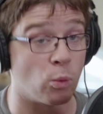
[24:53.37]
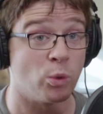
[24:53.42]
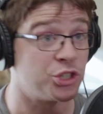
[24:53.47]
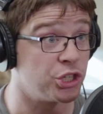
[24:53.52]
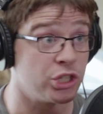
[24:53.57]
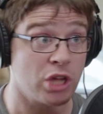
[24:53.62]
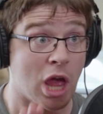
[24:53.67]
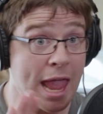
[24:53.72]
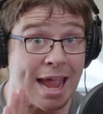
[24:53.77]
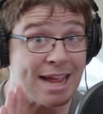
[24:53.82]
which
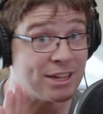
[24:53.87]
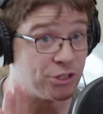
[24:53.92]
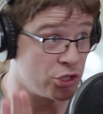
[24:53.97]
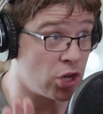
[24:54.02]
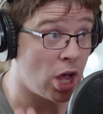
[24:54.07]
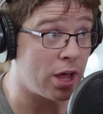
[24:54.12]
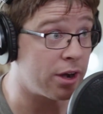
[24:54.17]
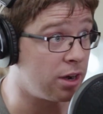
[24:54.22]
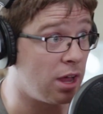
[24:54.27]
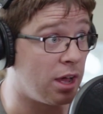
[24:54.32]
is
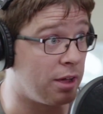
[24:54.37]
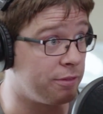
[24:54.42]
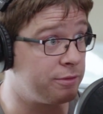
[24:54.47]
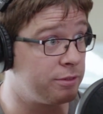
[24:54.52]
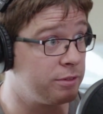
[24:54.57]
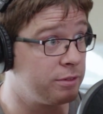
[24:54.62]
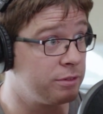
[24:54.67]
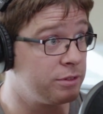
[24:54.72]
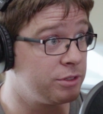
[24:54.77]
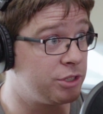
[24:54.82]
not
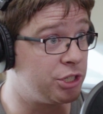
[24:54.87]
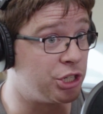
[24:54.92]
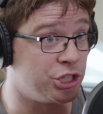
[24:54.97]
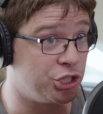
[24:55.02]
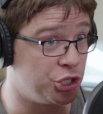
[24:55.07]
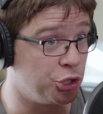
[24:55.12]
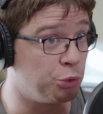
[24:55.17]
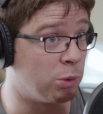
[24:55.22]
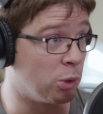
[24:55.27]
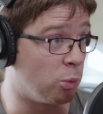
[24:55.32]
enough to
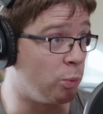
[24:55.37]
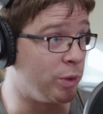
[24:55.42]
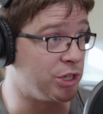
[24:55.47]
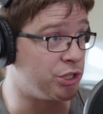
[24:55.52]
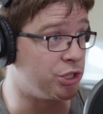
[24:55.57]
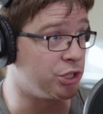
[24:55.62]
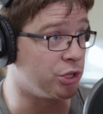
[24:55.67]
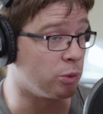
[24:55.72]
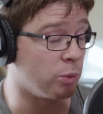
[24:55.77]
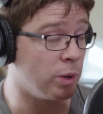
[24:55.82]
do what we
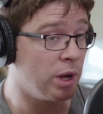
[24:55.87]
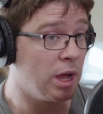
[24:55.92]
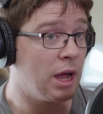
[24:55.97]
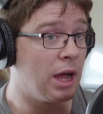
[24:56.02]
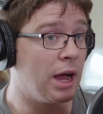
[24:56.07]
do.